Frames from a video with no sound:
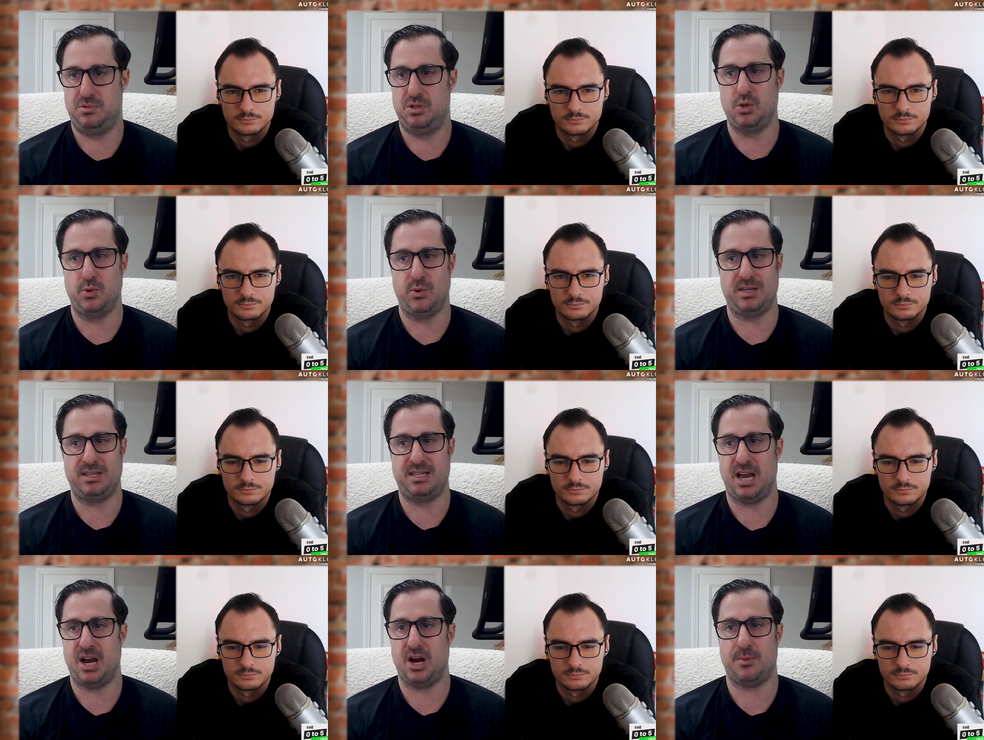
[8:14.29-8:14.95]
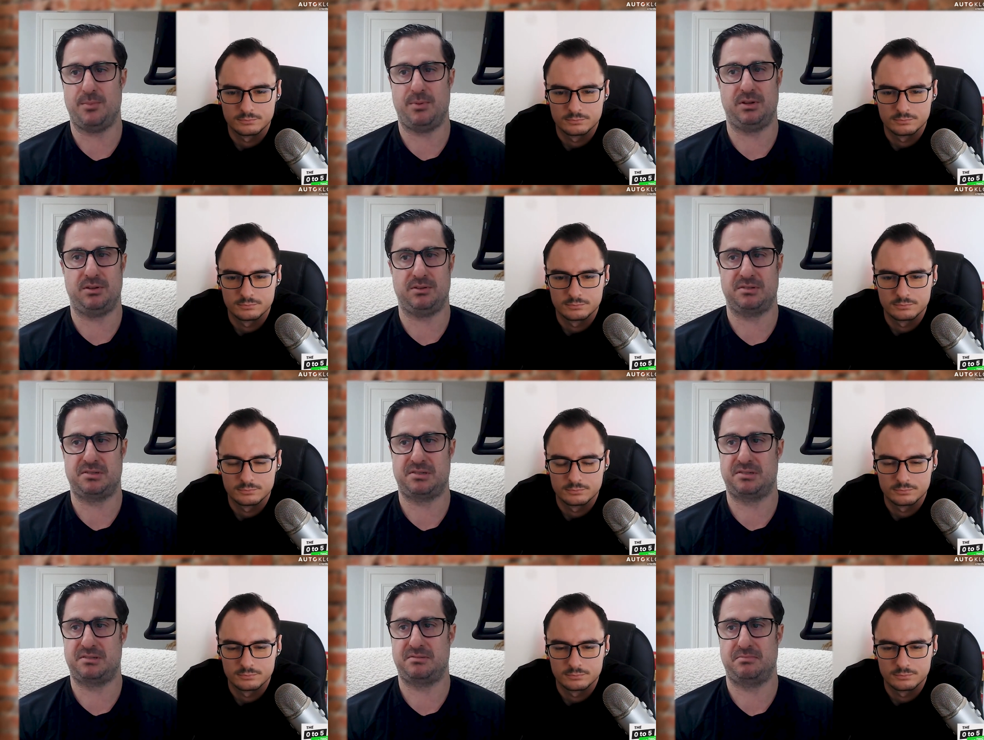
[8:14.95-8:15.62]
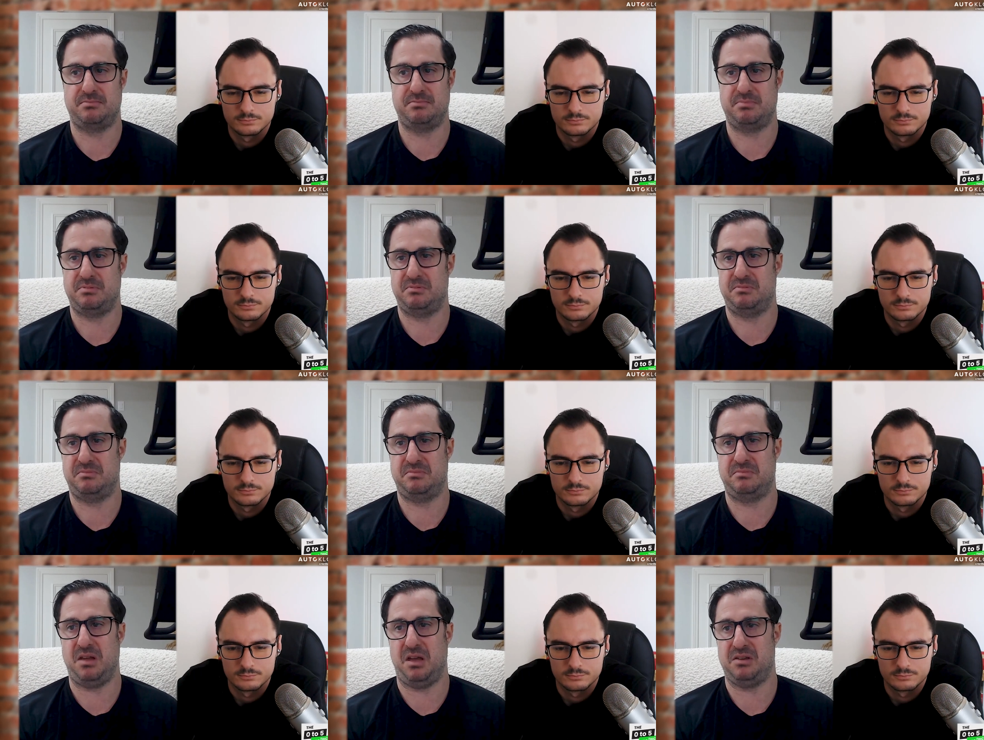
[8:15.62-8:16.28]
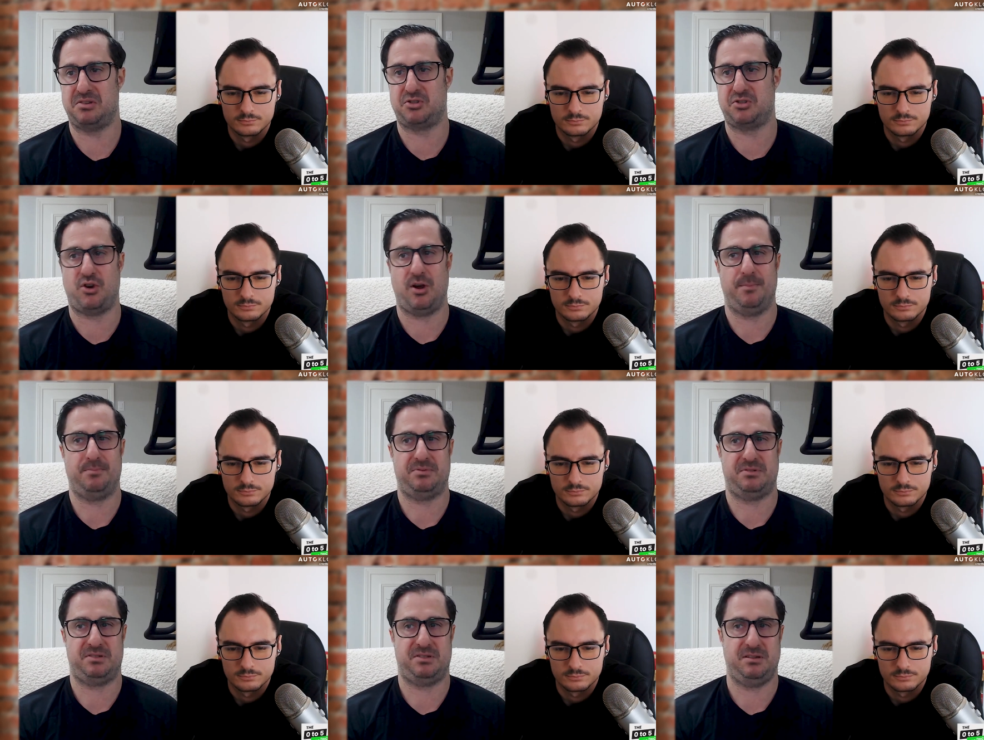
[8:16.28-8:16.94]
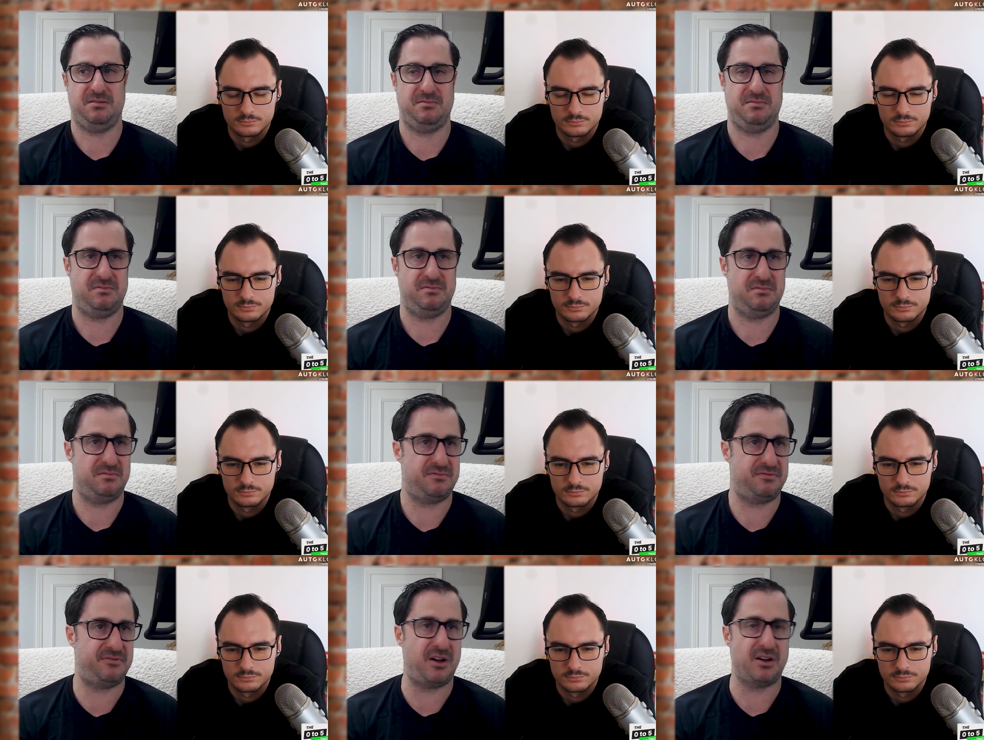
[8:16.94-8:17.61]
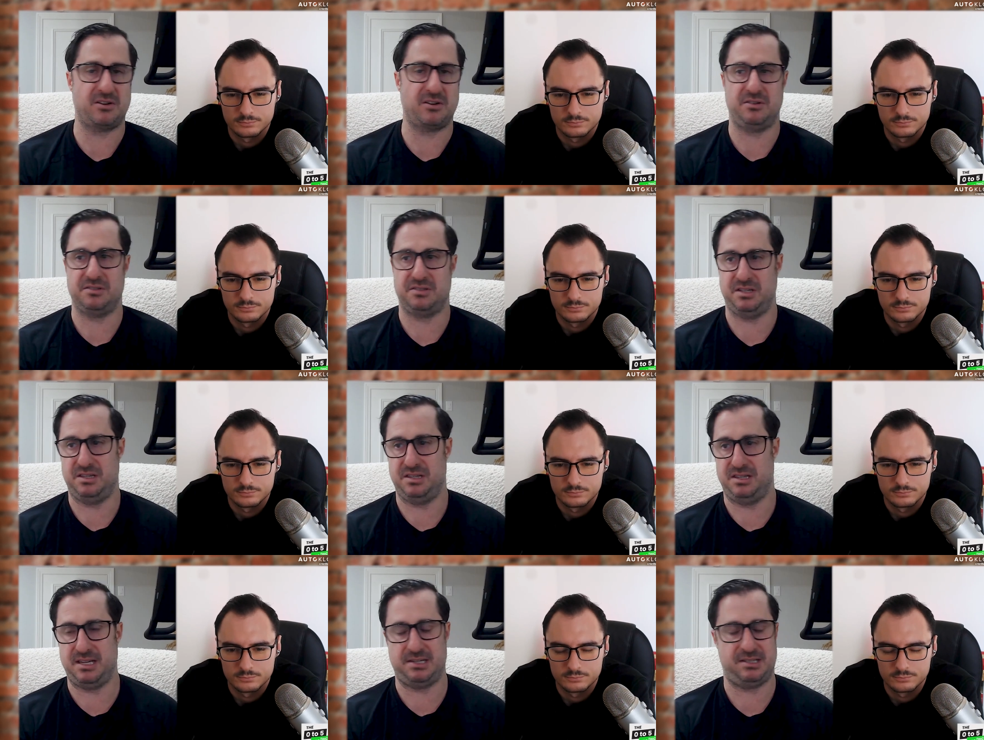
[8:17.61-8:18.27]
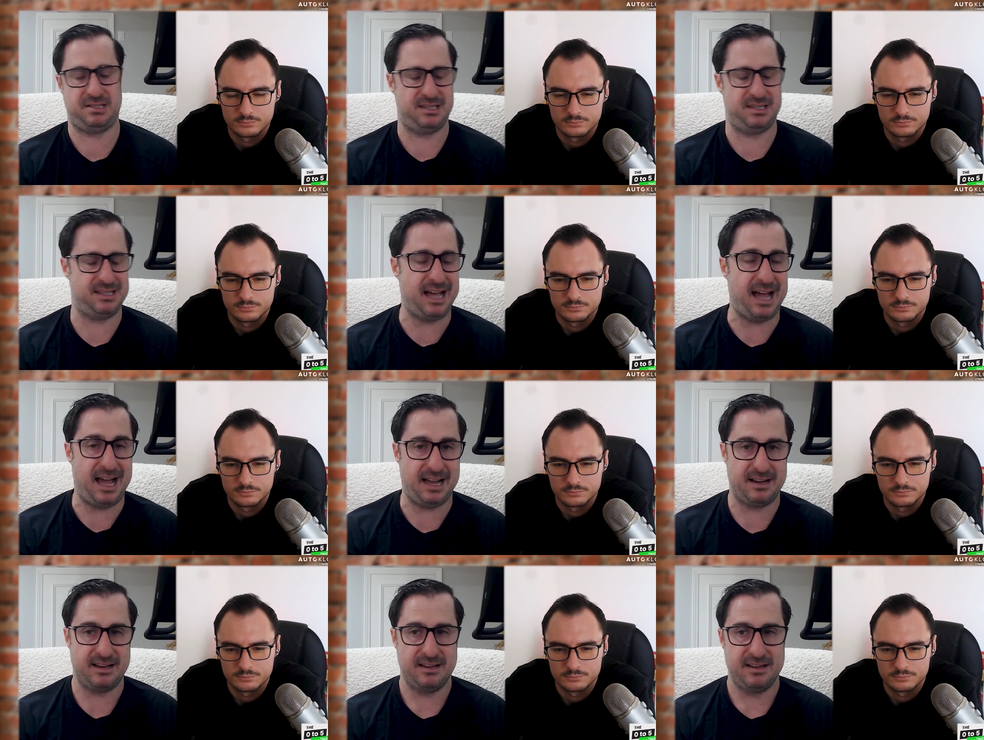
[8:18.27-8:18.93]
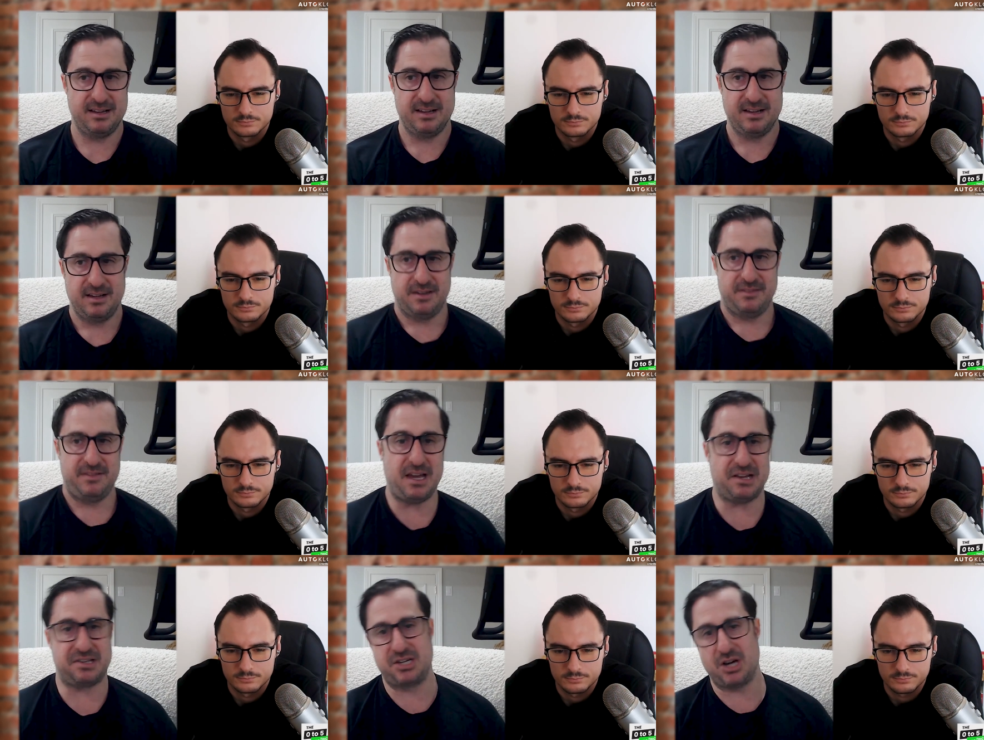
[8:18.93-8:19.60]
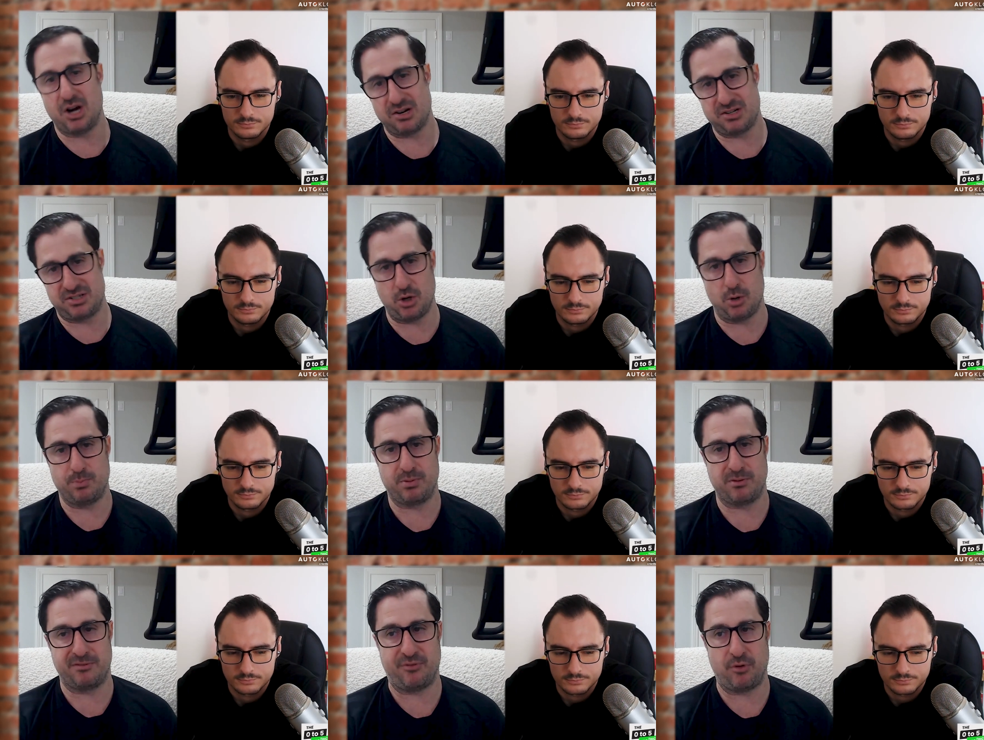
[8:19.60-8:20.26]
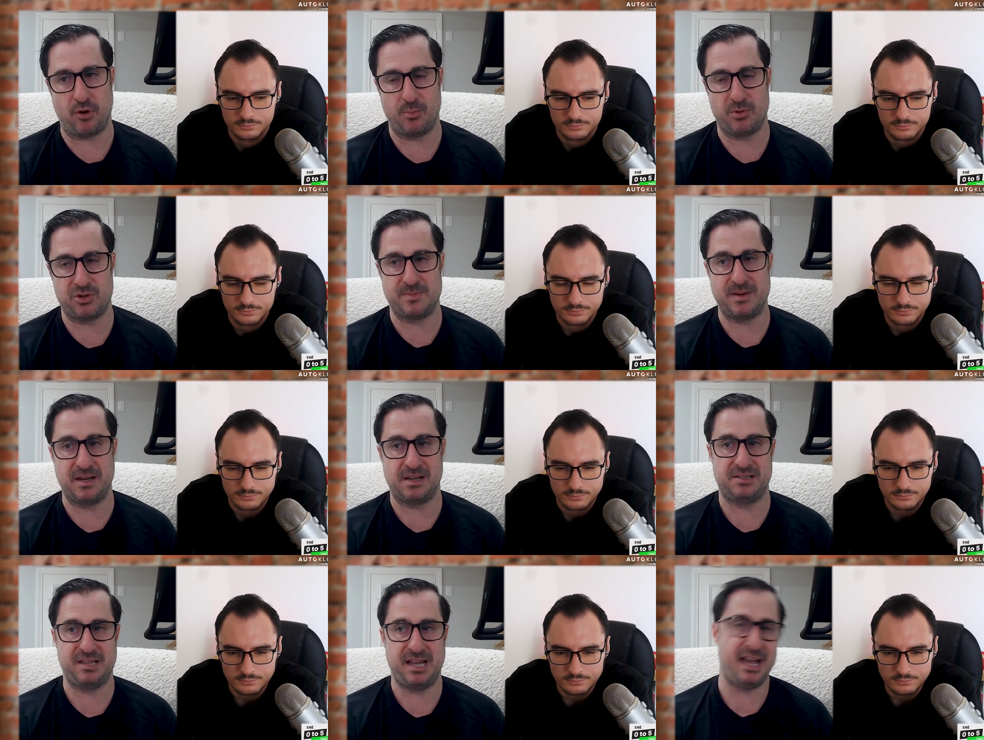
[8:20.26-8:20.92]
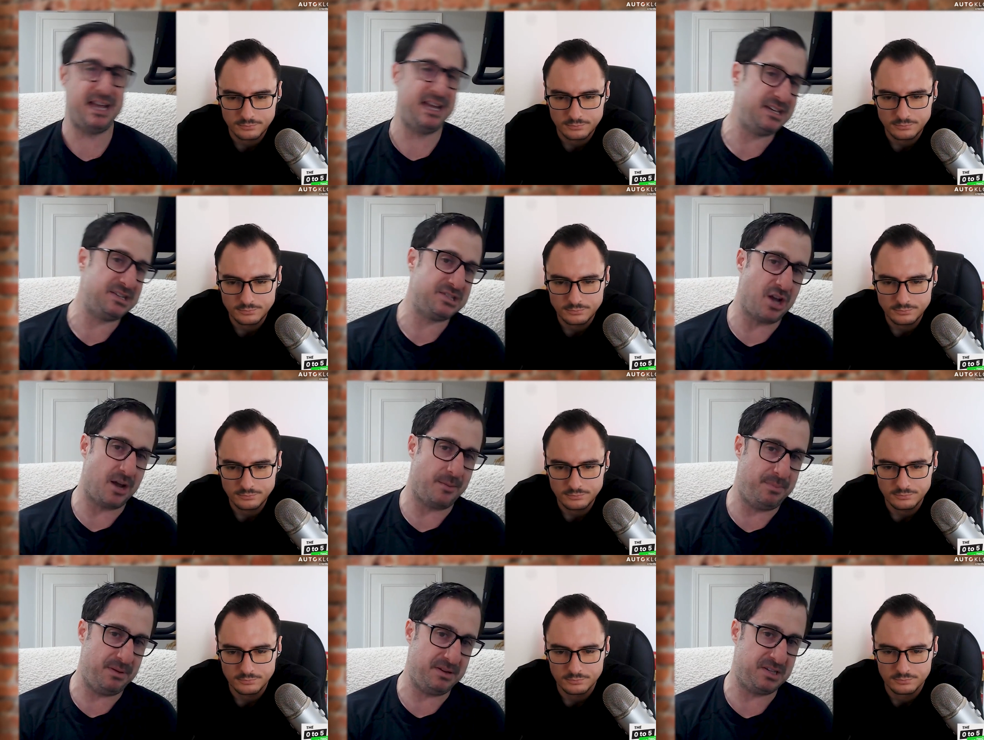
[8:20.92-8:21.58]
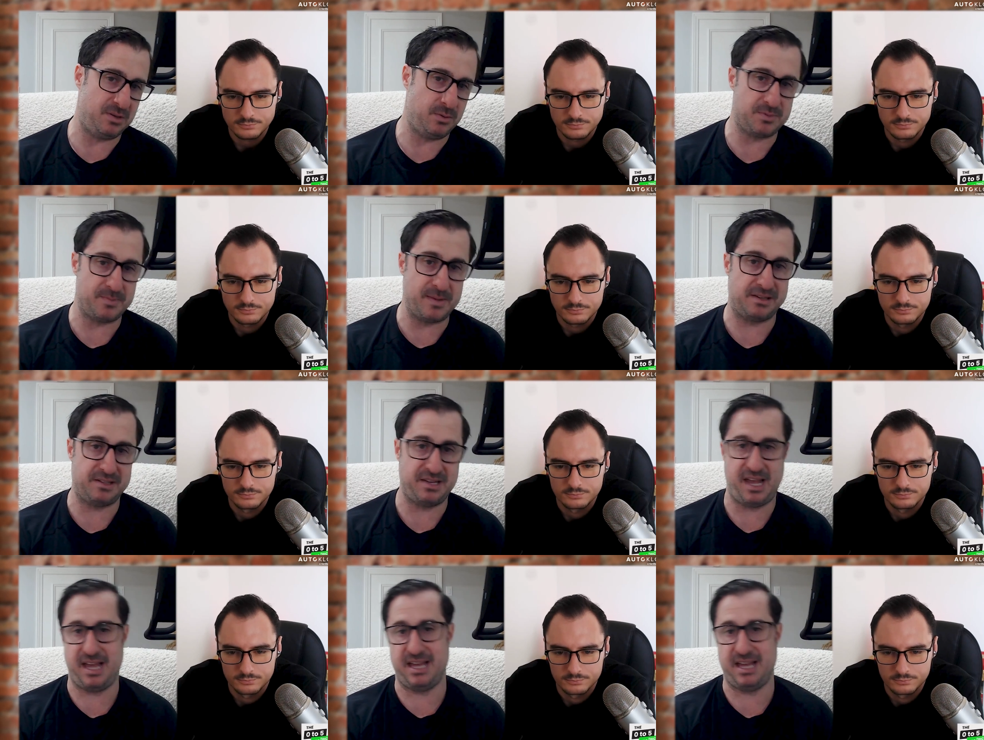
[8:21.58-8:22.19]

Speaker 1: doing terrible uh, scripts and funnels and this and that. The SDRs don't perform, which makes the AEs not busy, which makes the